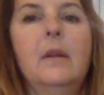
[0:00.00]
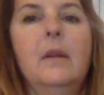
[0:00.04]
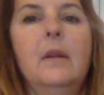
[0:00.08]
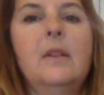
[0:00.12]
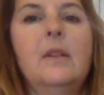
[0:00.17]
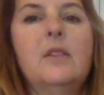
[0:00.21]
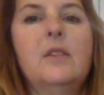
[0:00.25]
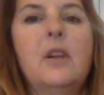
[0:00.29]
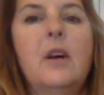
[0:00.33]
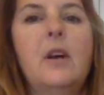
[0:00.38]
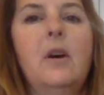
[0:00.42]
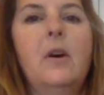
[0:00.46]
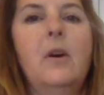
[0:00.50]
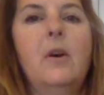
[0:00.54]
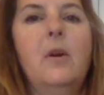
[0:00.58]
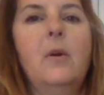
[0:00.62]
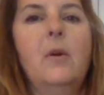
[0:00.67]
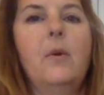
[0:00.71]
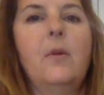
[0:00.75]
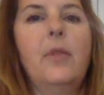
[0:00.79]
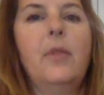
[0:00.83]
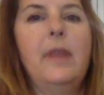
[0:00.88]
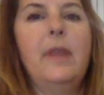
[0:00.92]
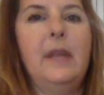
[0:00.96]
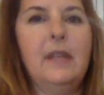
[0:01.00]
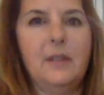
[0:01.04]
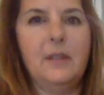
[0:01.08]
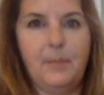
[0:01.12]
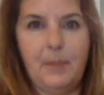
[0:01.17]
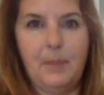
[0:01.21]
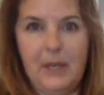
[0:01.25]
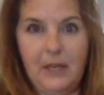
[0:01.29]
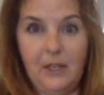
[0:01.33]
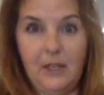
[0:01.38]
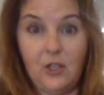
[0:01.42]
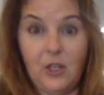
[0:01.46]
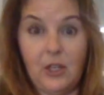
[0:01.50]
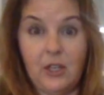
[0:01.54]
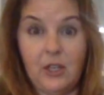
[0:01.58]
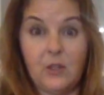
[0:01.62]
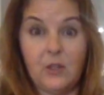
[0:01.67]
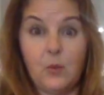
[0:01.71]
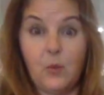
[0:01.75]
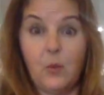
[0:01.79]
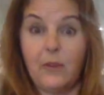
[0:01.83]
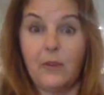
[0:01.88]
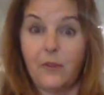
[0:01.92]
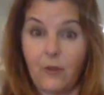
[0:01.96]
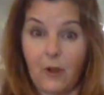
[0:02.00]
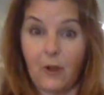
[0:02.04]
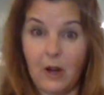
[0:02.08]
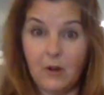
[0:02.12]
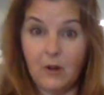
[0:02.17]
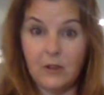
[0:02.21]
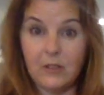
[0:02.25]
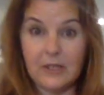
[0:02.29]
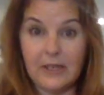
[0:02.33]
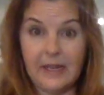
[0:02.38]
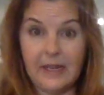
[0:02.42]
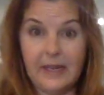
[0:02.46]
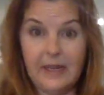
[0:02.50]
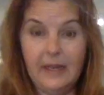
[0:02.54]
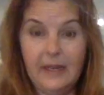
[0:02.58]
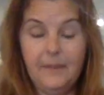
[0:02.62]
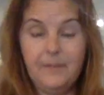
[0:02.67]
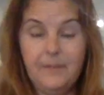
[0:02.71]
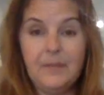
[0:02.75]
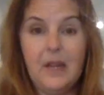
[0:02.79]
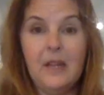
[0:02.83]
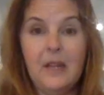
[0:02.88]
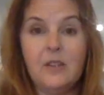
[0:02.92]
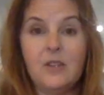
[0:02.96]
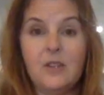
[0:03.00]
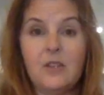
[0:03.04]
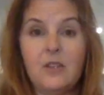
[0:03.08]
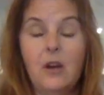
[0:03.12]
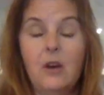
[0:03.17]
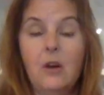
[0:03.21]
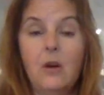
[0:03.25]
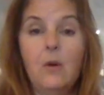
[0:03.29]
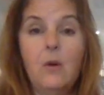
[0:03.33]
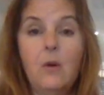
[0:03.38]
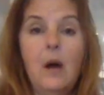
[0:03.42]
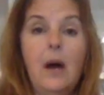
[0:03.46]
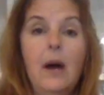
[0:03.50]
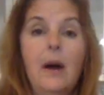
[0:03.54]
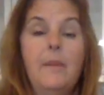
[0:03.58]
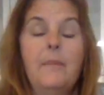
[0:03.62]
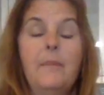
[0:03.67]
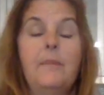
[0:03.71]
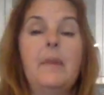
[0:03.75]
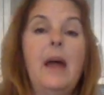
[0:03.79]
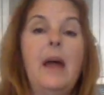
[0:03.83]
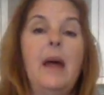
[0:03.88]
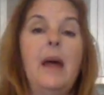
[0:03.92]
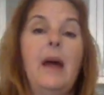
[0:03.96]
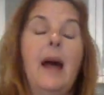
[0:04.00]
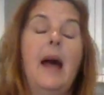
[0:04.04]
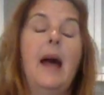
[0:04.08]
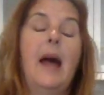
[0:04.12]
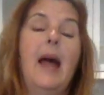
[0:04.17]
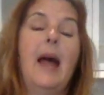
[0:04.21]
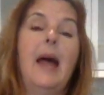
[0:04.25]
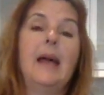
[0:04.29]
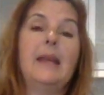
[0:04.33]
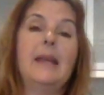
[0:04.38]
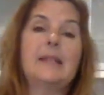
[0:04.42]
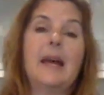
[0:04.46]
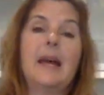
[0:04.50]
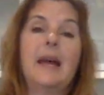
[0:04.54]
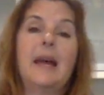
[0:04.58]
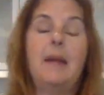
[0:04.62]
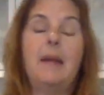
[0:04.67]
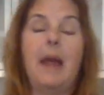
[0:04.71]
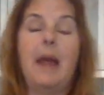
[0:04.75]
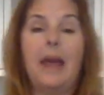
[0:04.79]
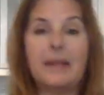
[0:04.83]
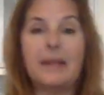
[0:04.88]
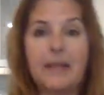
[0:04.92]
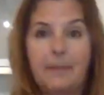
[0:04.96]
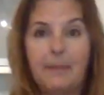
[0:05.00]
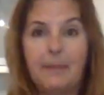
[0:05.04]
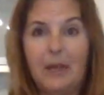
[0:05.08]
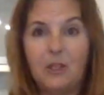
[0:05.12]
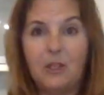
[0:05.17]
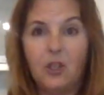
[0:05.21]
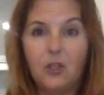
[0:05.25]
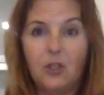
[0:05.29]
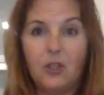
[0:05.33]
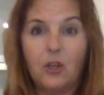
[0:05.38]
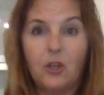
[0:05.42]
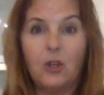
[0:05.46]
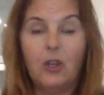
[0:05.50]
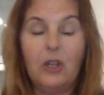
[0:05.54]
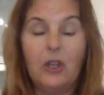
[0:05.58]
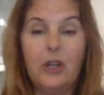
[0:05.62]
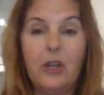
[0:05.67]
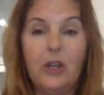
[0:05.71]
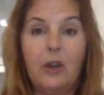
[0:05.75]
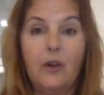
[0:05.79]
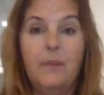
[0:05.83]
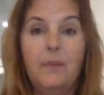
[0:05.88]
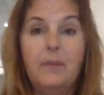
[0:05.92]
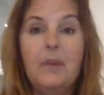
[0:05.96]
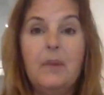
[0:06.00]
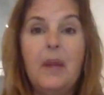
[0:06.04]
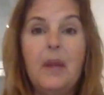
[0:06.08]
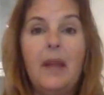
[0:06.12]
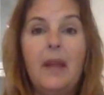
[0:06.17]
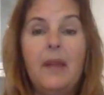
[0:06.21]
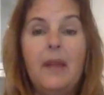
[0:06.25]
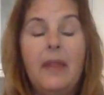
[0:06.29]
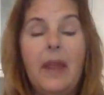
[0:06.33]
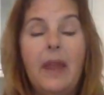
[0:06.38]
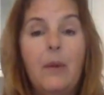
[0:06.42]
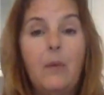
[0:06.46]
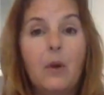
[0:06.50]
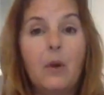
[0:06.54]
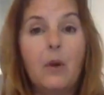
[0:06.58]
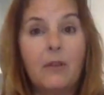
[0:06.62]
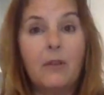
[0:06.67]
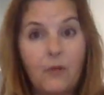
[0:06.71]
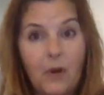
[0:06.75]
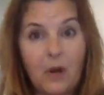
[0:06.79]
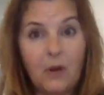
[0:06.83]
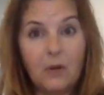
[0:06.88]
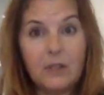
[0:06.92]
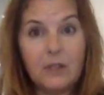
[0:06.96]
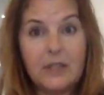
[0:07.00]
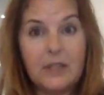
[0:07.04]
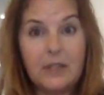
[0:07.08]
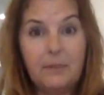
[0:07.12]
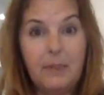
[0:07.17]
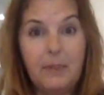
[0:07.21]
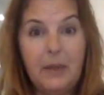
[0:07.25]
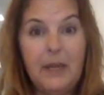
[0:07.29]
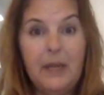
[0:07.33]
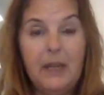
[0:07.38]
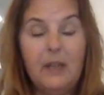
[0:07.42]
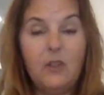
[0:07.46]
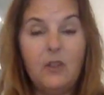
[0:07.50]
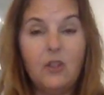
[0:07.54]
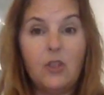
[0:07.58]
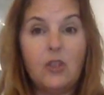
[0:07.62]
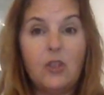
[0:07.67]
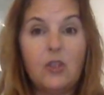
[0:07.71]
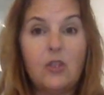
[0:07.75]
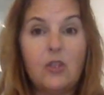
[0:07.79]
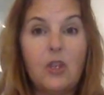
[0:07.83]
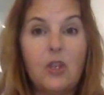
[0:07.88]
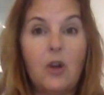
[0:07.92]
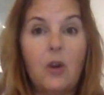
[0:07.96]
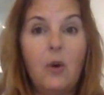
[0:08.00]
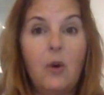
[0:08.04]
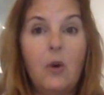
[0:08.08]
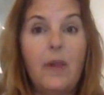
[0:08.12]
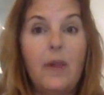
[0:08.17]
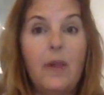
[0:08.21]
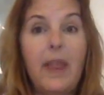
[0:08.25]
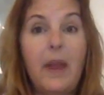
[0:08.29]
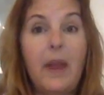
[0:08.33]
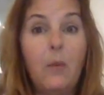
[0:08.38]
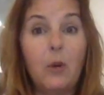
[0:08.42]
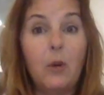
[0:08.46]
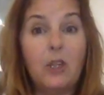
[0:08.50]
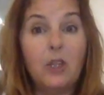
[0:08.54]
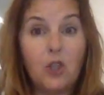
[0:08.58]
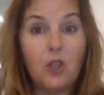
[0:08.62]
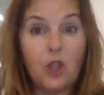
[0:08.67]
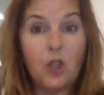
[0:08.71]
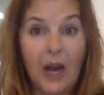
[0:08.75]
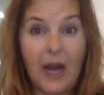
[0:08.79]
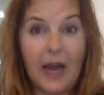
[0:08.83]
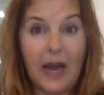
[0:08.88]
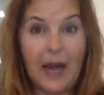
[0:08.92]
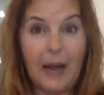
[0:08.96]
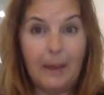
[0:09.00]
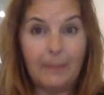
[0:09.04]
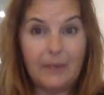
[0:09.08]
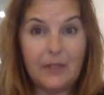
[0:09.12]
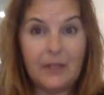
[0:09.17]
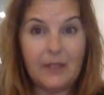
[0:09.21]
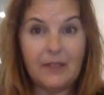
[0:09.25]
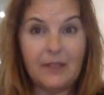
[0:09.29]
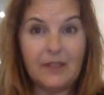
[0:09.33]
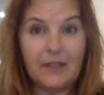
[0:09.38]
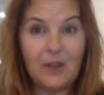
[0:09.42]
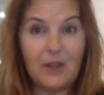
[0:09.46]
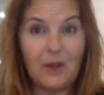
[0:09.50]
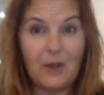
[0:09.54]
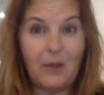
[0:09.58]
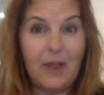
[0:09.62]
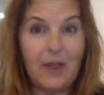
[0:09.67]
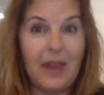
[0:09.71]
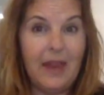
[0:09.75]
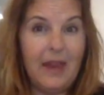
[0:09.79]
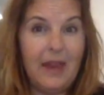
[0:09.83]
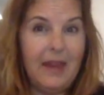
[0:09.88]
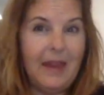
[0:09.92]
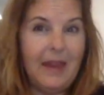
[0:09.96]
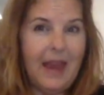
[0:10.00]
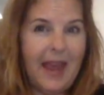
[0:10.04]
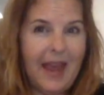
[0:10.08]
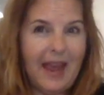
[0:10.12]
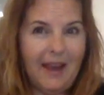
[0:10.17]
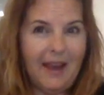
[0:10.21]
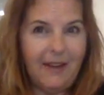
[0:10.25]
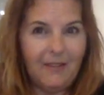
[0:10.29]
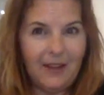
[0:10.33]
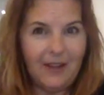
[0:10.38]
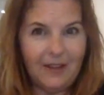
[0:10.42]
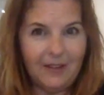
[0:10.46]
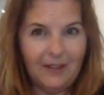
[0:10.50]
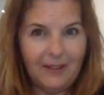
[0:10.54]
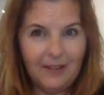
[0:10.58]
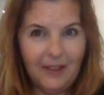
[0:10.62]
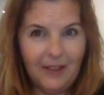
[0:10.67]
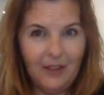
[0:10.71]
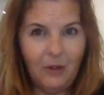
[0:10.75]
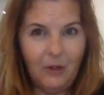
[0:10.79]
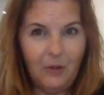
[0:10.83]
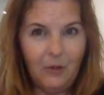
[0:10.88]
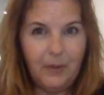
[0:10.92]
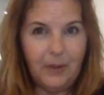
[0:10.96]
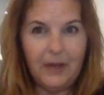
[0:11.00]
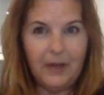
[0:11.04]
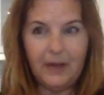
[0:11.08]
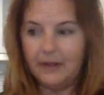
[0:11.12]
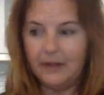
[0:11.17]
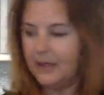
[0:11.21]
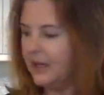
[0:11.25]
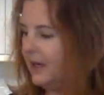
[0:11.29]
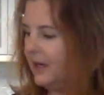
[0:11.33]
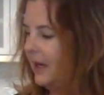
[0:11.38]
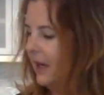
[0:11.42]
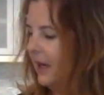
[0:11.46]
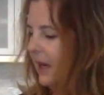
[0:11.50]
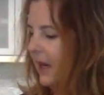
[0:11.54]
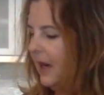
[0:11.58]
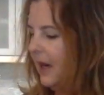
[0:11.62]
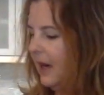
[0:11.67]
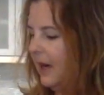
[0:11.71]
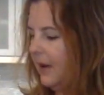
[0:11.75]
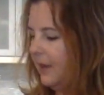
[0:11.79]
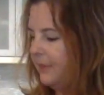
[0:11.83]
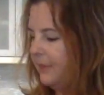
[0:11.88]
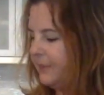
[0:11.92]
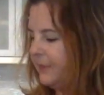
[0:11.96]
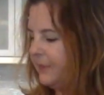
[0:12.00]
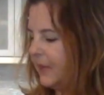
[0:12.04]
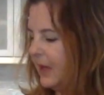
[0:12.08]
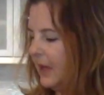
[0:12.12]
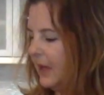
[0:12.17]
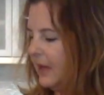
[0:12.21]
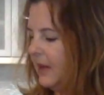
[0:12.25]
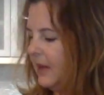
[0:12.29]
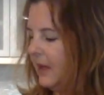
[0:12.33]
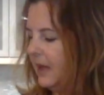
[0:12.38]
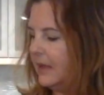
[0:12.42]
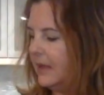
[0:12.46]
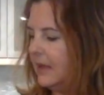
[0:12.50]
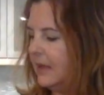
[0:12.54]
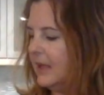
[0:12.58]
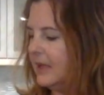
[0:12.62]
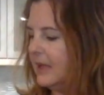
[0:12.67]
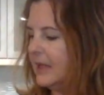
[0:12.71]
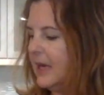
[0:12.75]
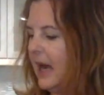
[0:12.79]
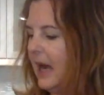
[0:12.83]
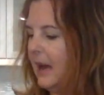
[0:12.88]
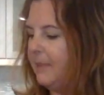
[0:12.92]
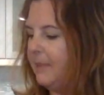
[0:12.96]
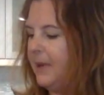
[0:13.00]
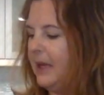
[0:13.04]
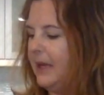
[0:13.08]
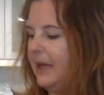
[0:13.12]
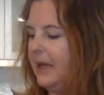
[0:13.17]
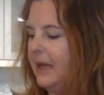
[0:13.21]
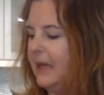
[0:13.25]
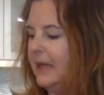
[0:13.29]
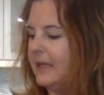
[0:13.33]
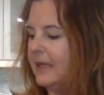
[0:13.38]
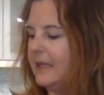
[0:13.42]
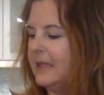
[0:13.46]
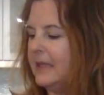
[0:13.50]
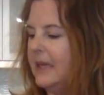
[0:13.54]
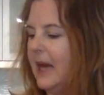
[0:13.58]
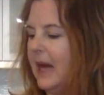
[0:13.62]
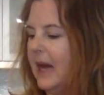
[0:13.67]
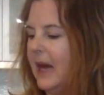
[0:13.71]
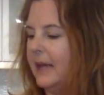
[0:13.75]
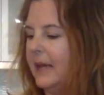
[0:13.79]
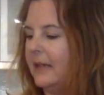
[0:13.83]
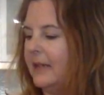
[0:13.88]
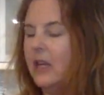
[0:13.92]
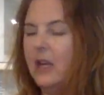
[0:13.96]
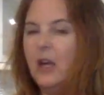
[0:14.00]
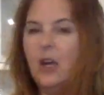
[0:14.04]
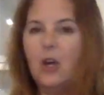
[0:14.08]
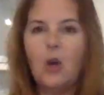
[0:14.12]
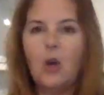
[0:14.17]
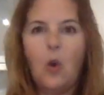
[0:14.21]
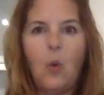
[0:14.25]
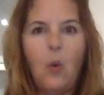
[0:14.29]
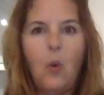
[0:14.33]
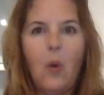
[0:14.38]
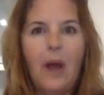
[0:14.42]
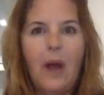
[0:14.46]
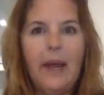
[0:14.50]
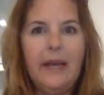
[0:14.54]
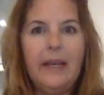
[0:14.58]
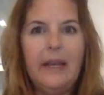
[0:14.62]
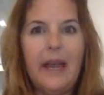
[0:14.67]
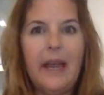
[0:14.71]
So these peaches were frozen. So um, at, as I as I mentioned earlier, they were a frozen peach, so they were chopped. So they have a little bit. Um, the the topping is not quite